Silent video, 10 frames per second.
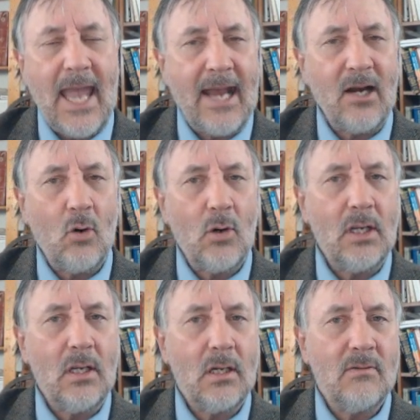
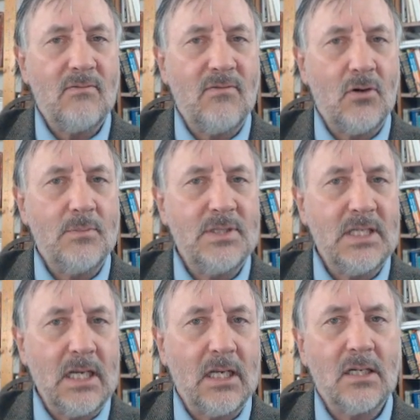category of
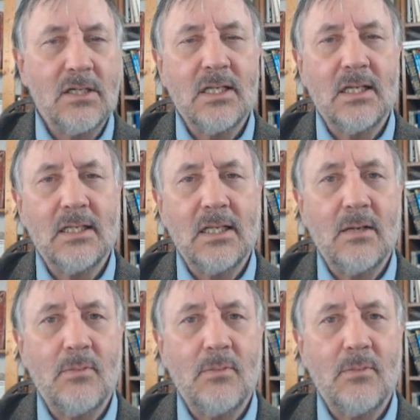verbs in English, that